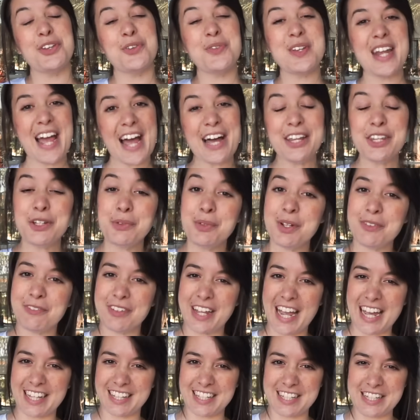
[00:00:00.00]
So now that
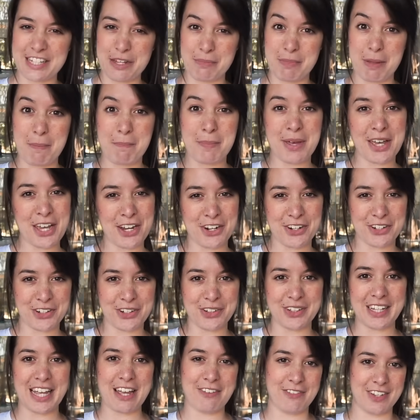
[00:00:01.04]
we've gathered some
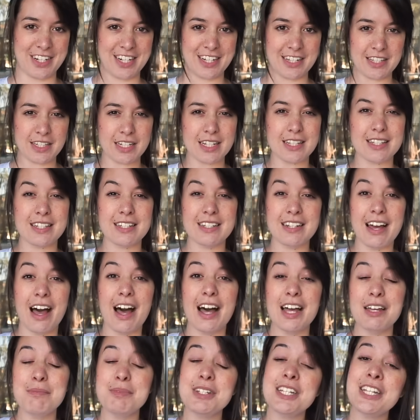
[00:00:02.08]
empirical evidence, it's
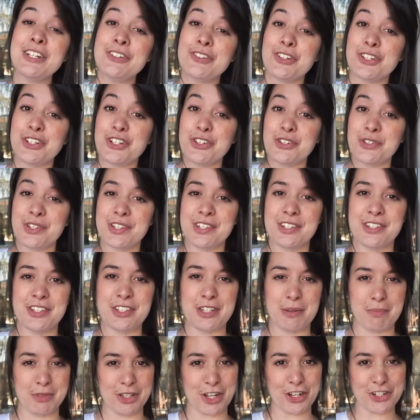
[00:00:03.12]
time to introduce
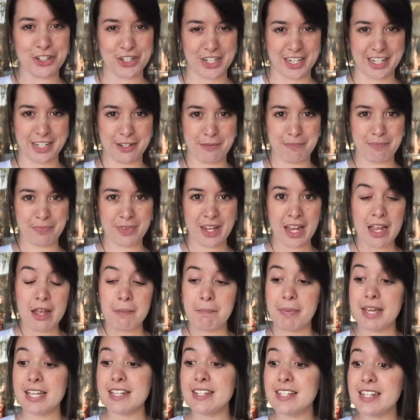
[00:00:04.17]
some logic.
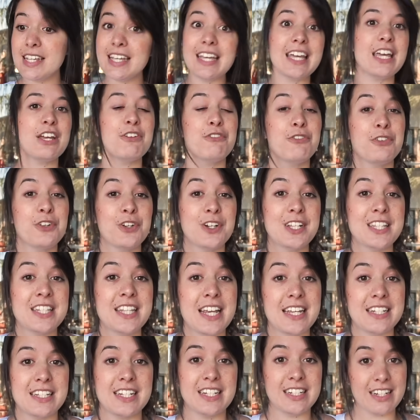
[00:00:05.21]
Basic inference
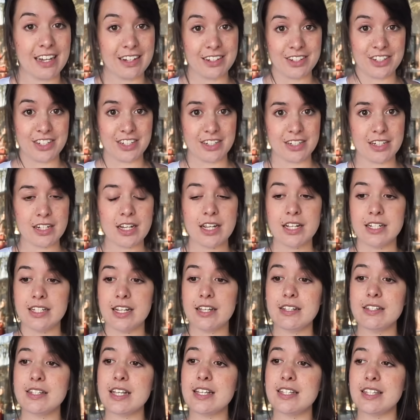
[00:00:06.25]
and deduction
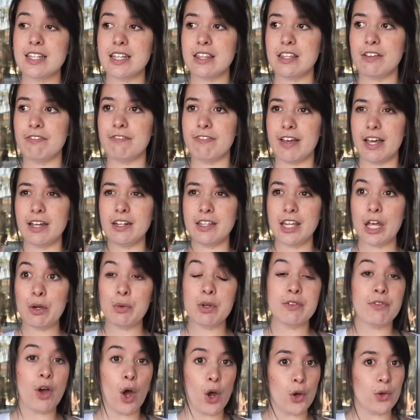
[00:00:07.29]
tells us that the fact that
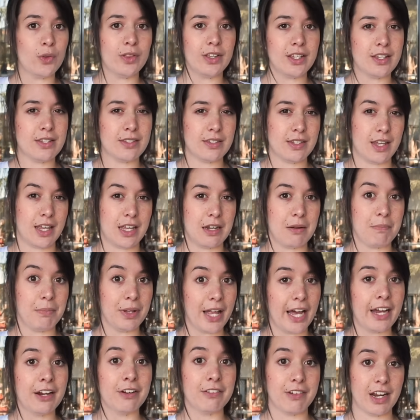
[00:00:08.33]
we've only seen
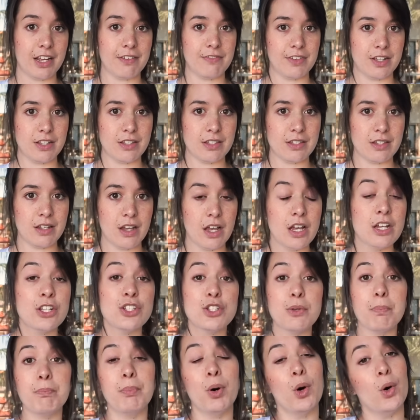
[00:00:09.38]
black ravens
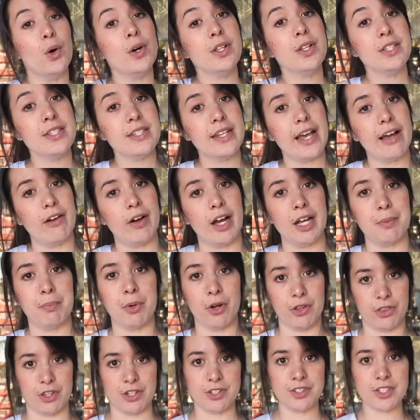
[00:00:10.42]
supports our
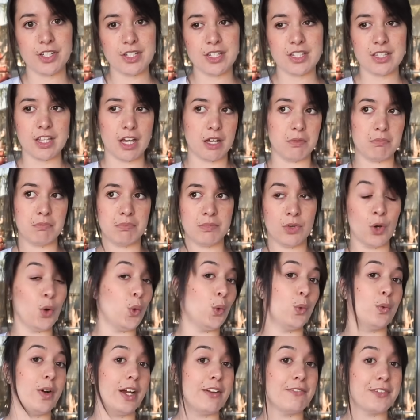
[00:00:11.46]
hypothesis that
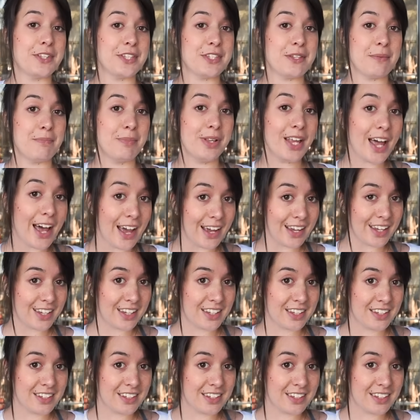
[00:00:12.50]
all ravens are black.